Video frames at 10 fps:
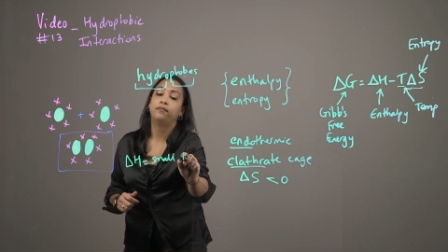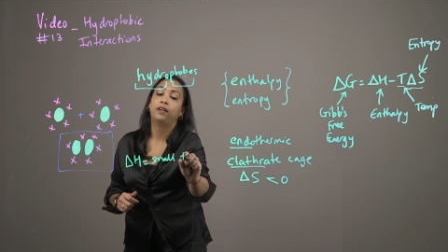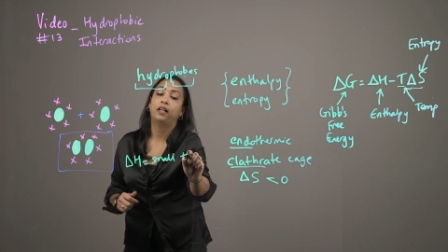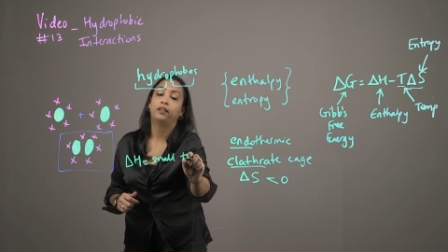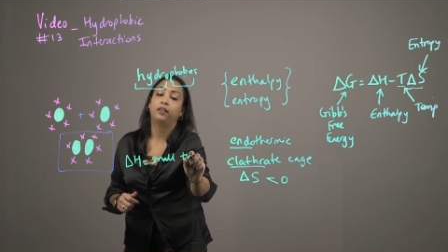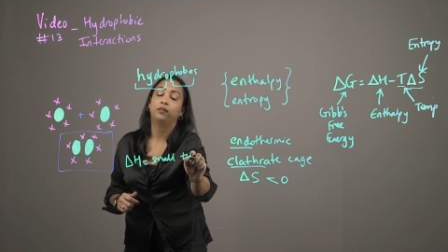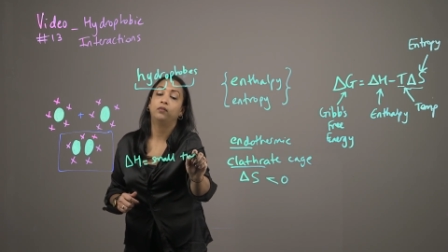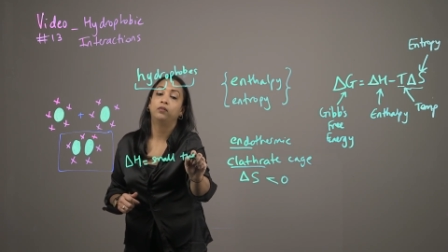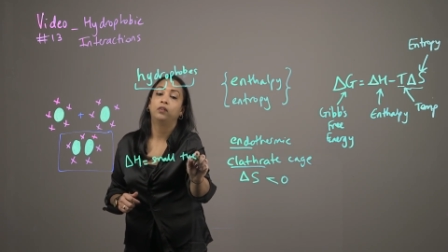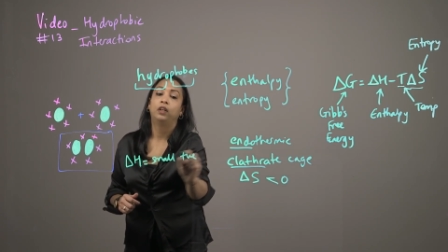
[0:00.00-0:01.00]
value
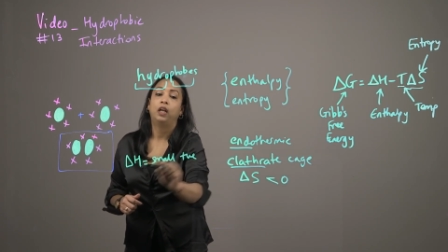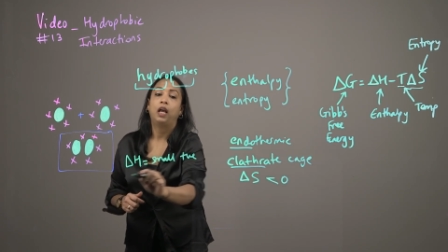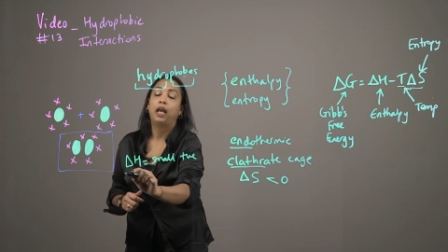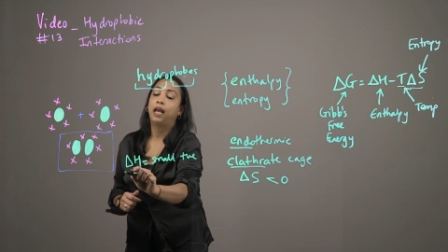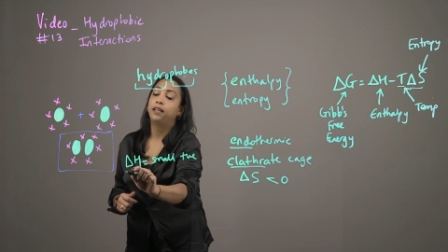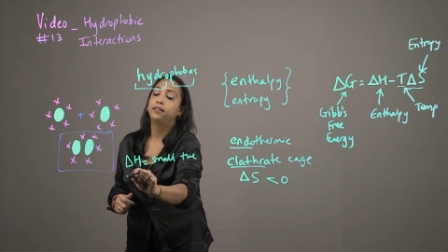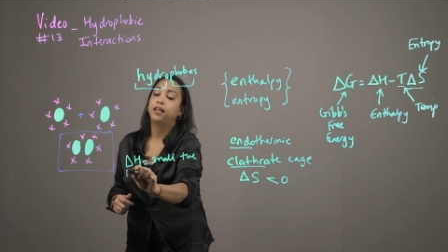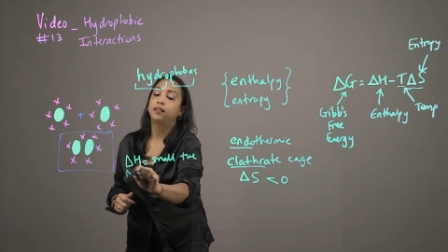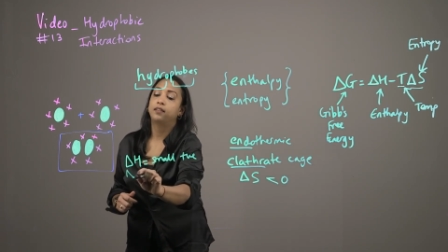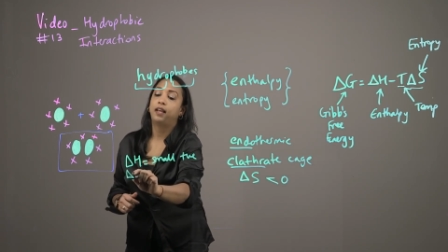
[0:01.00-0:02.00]
and
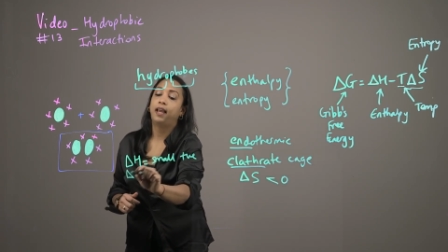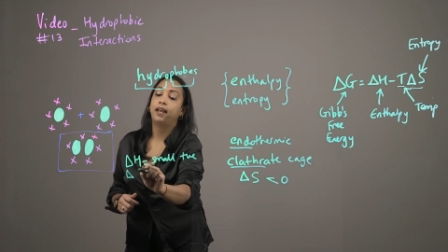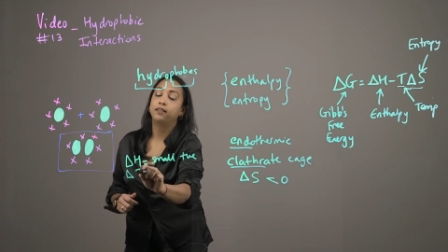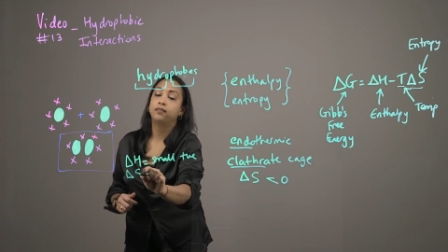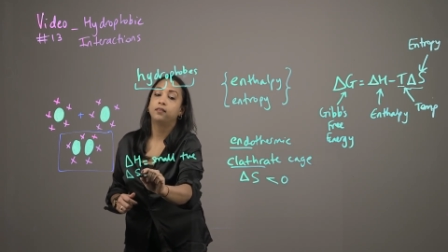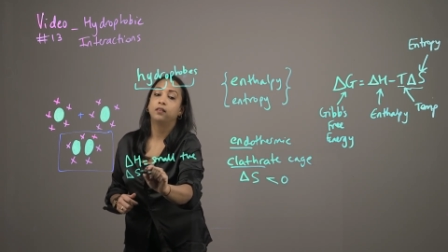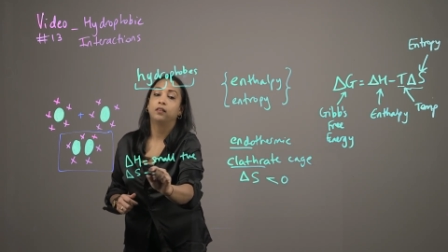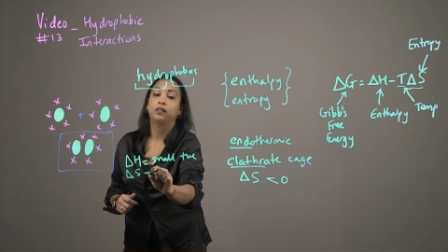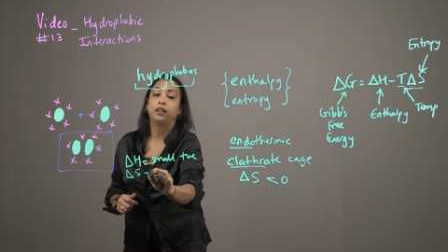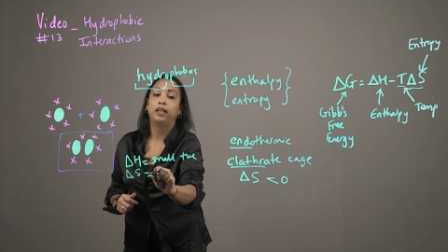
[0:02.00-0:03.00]
delta S
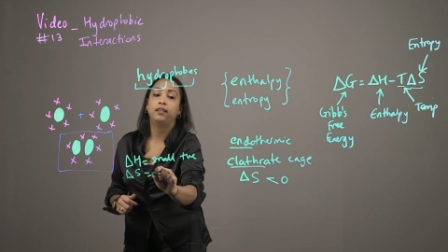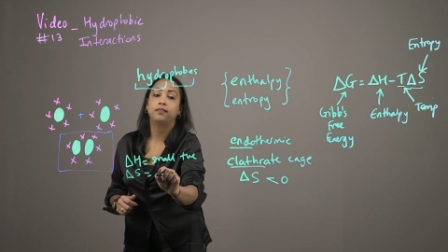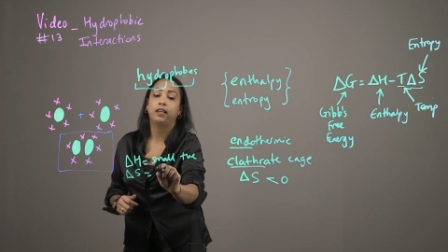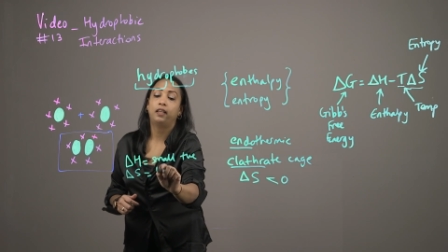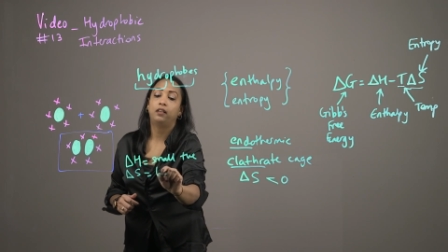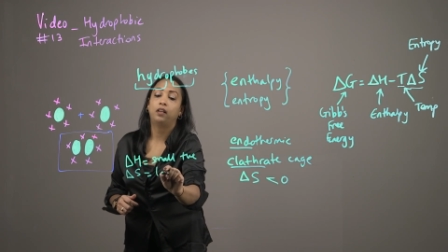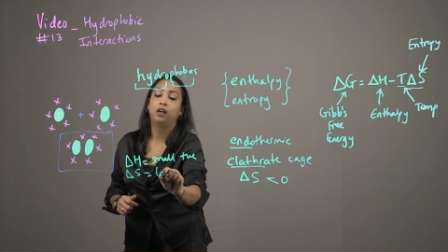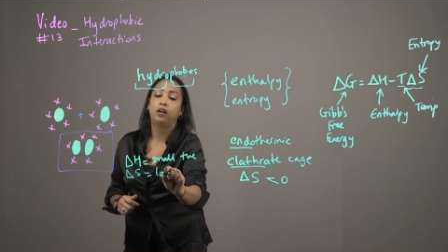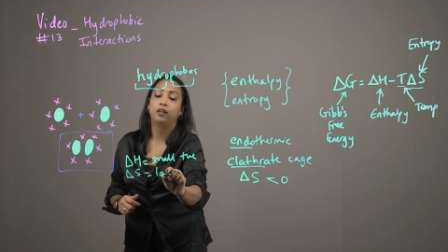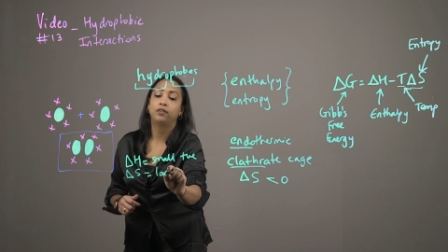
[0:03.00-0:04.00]
is a
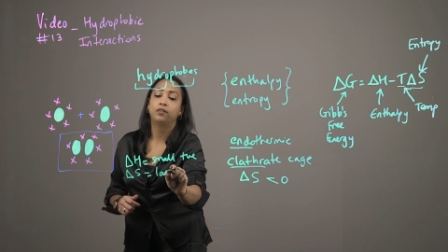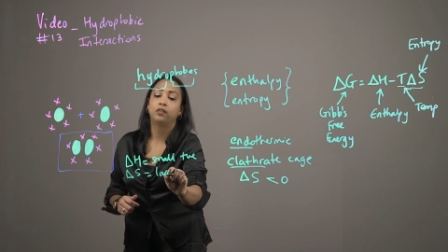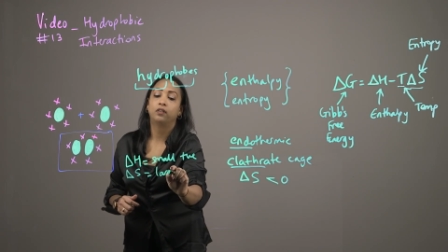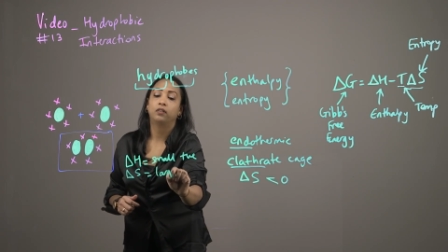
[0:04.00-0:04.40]
large